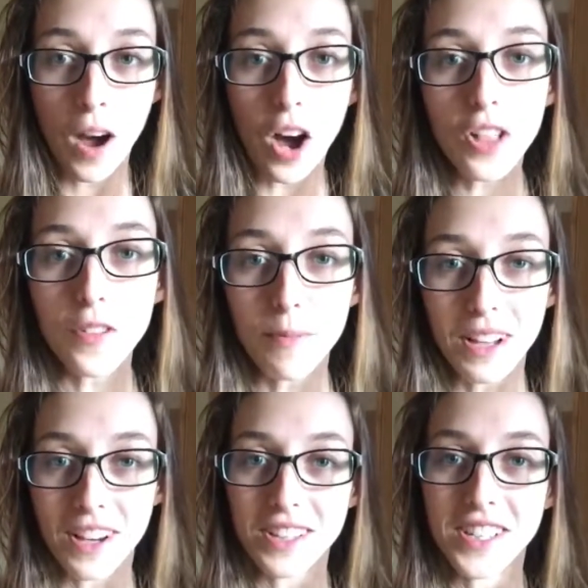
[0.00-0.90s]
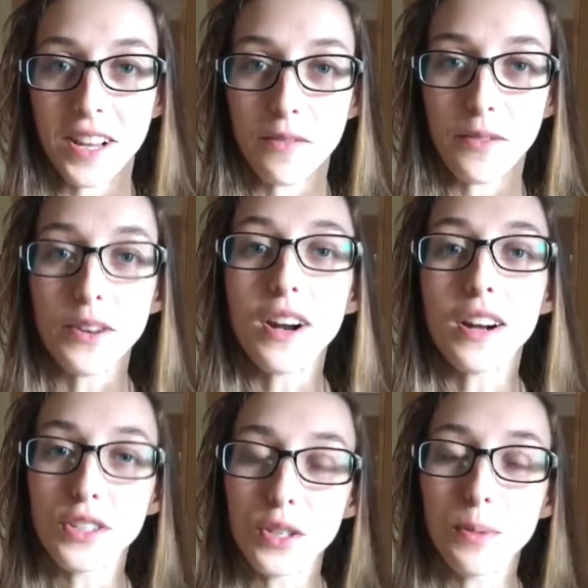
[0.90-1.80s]
all of my content for
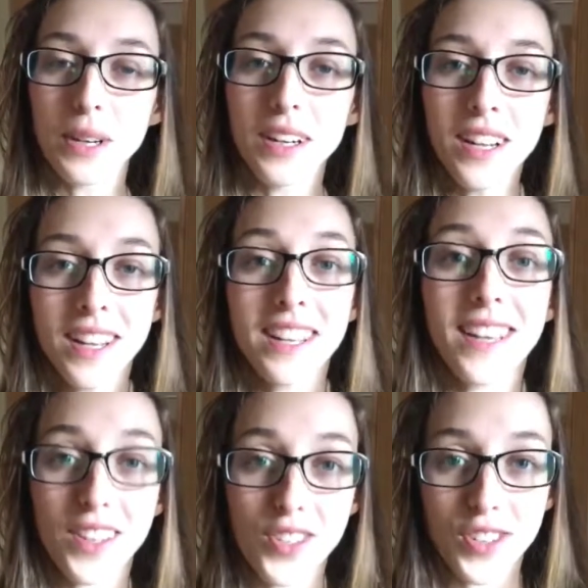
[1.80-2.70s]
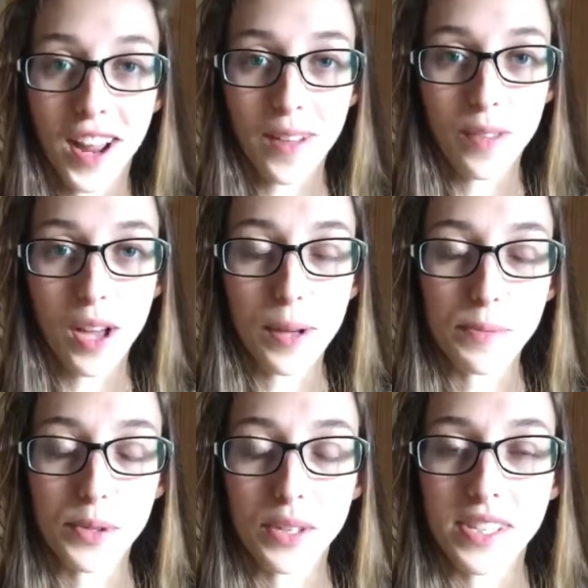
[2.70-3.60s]
October yesterday.
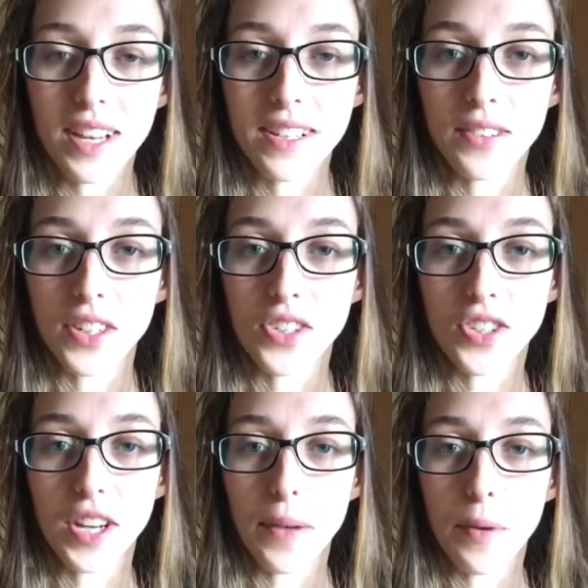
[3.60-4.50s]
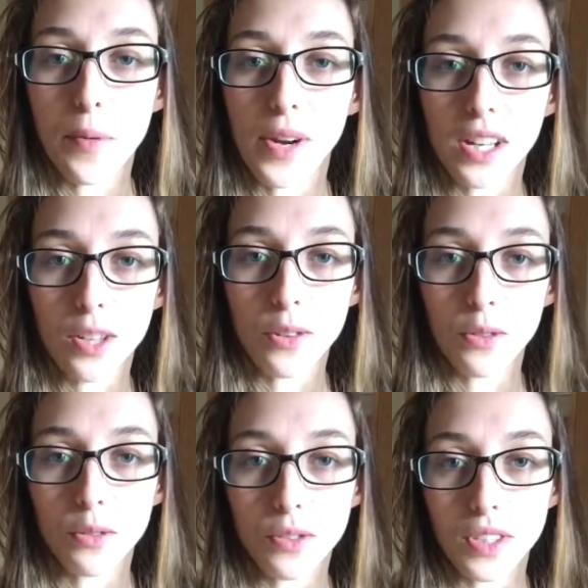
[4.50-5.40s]
So I sat down yesterday. I'm going to walk you
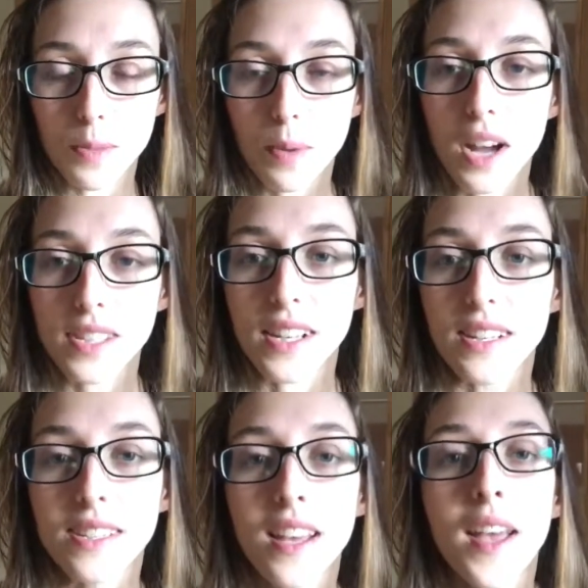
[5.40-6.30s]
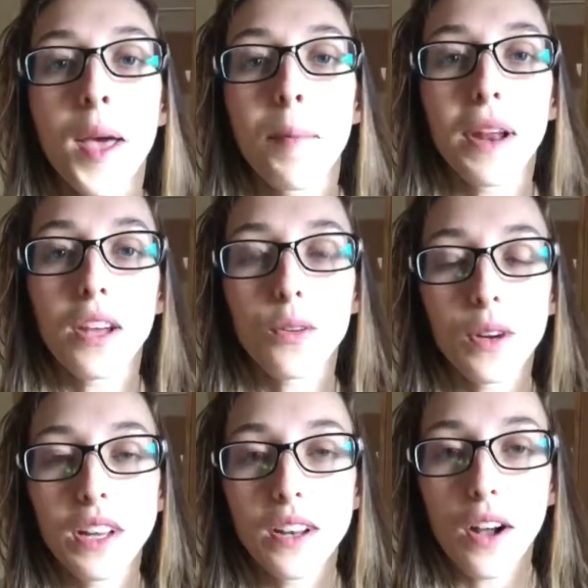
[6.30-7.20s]
through this process, but I
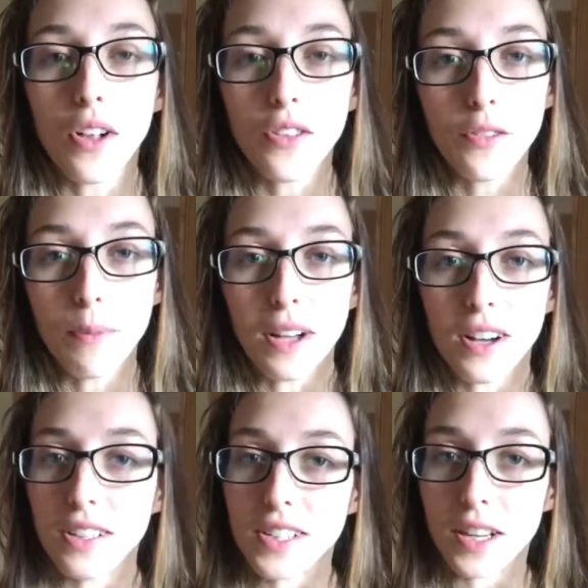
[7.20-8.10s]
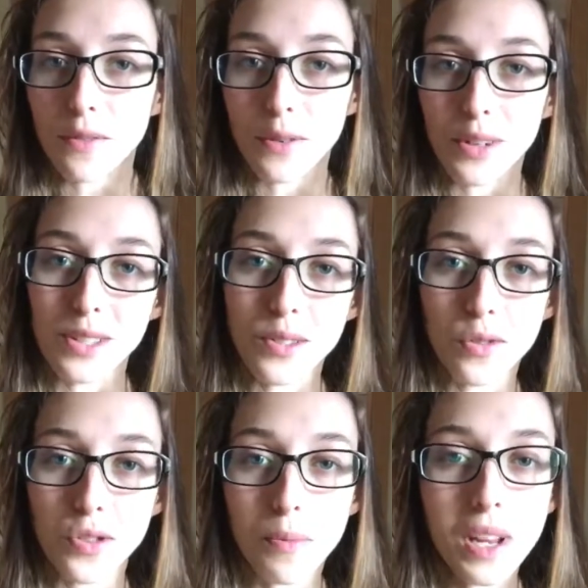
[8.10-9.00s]
created all of my content for
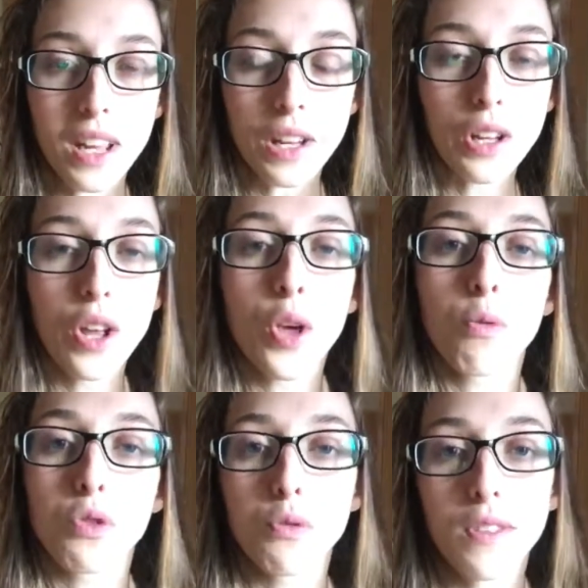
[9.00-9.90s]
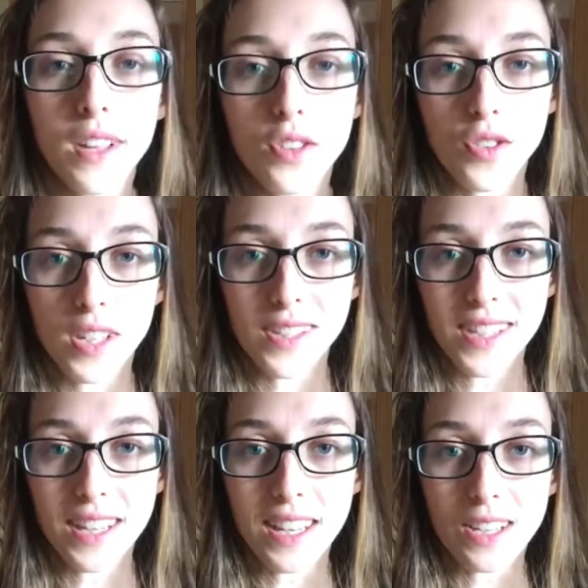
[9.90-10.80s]
social media, which will then
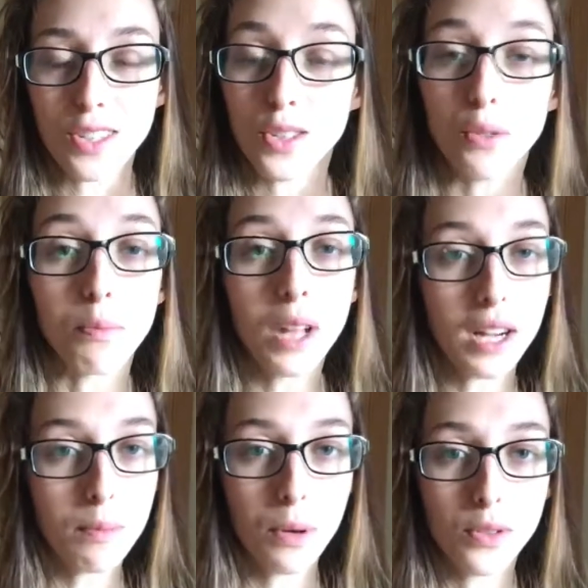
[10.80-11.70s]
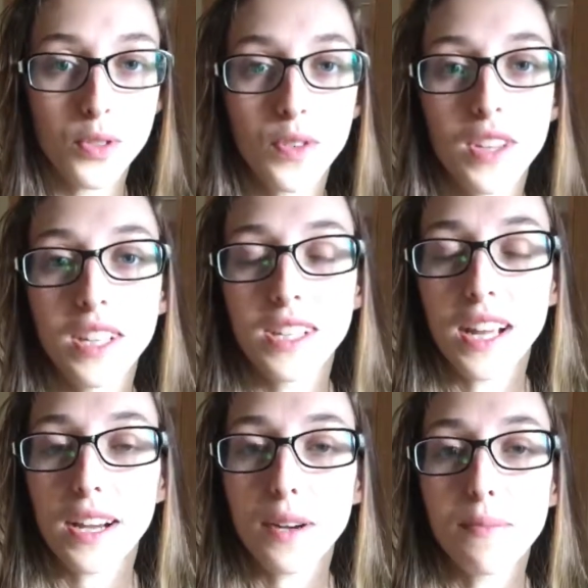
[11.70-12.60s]
translate into blog posts for the entire